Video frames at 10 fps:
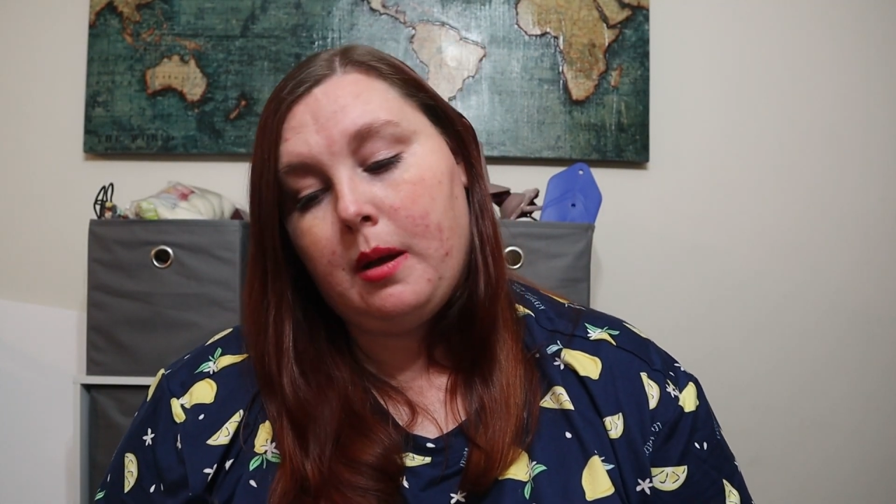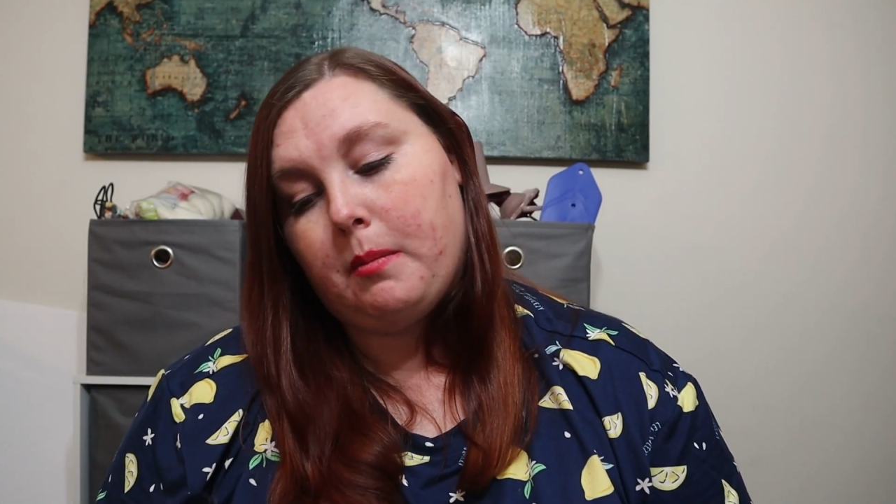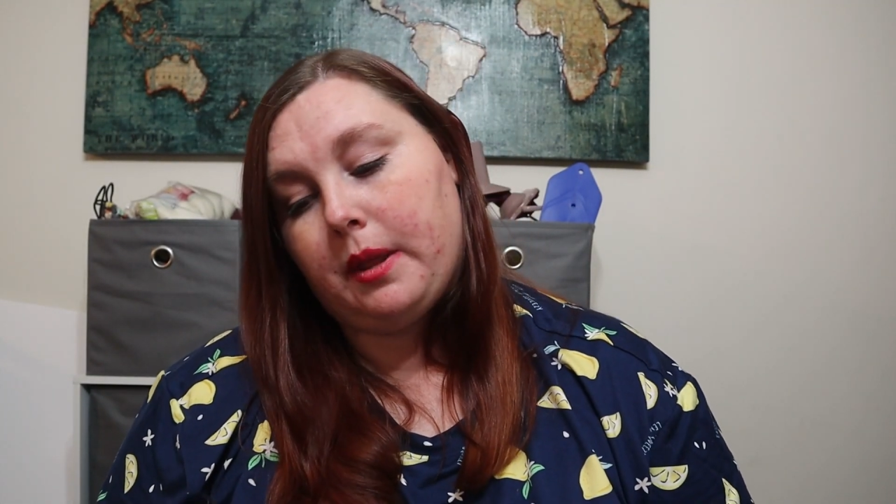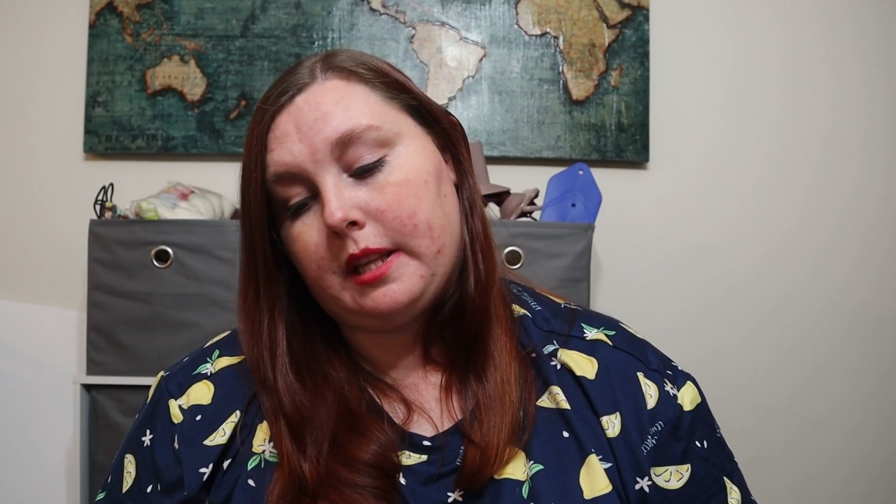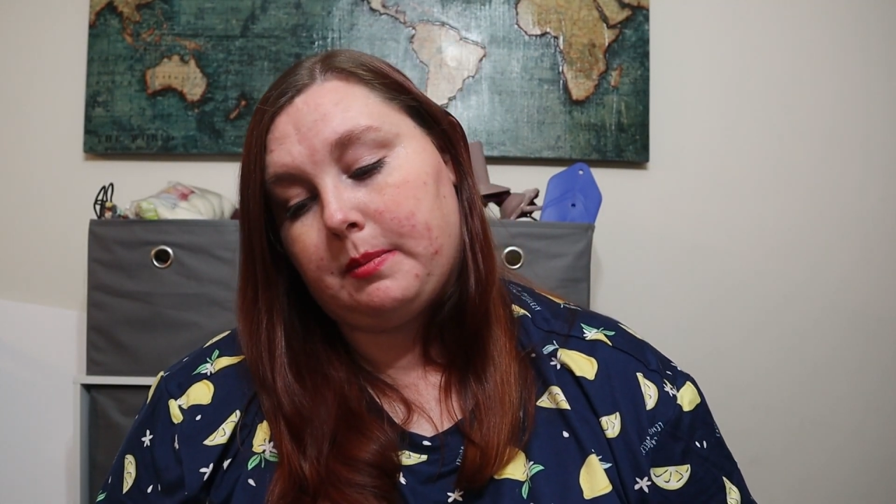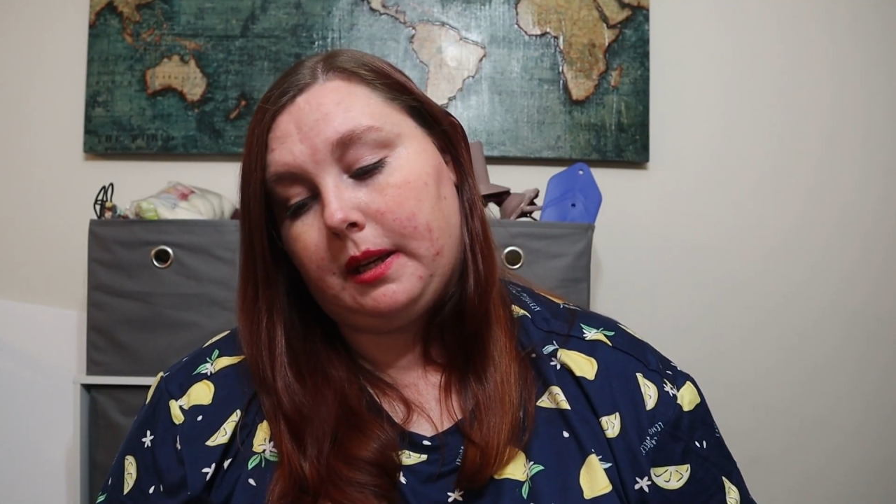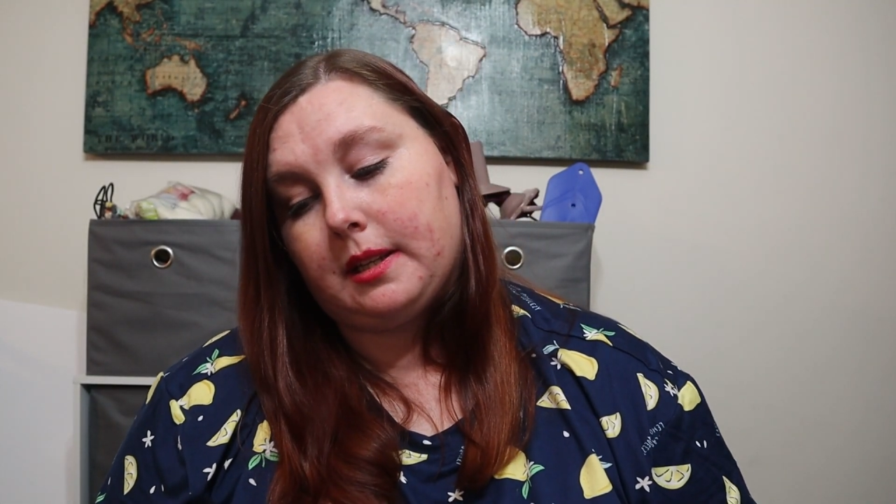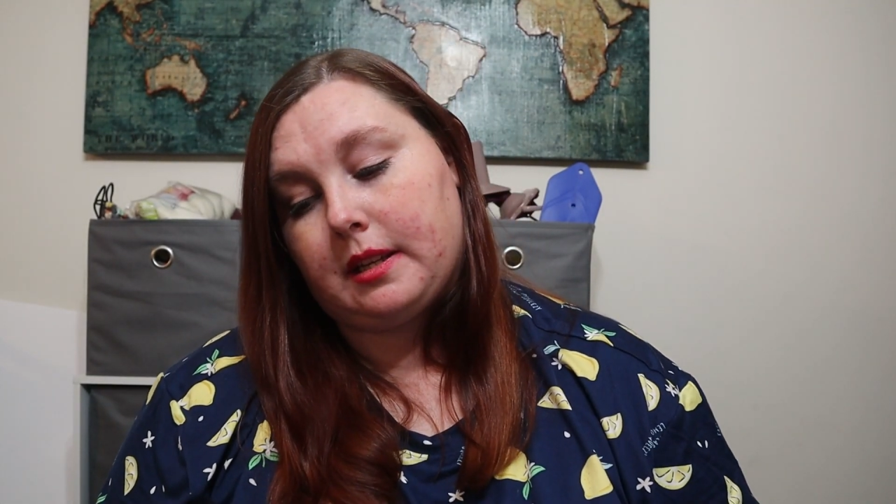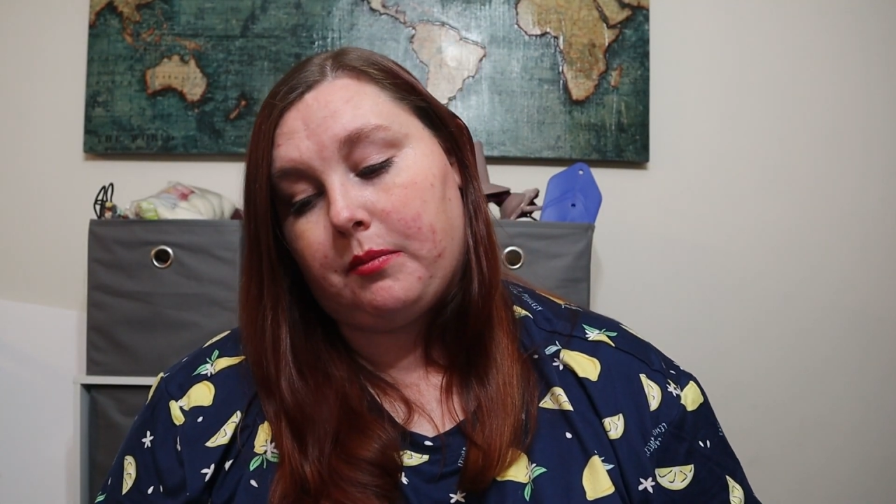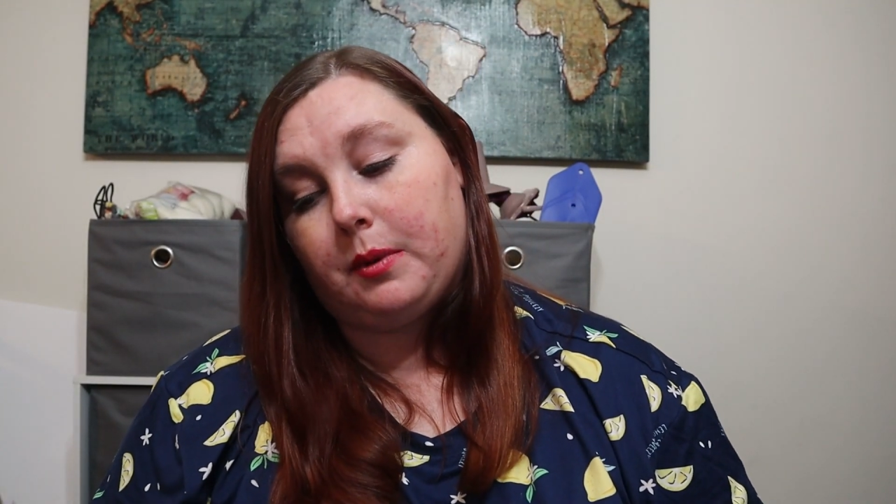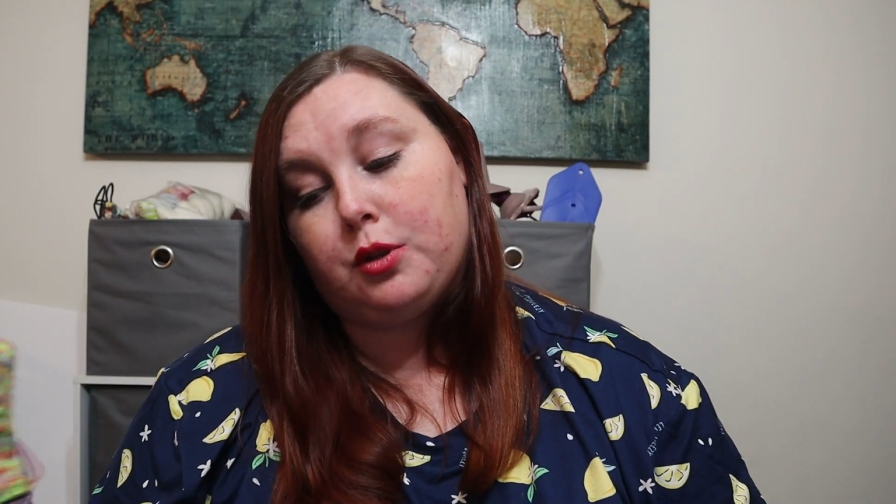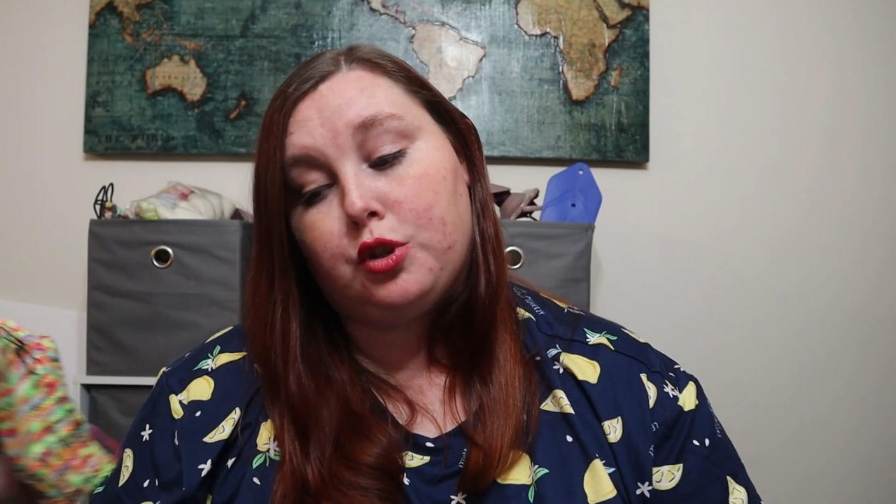but that's because I've been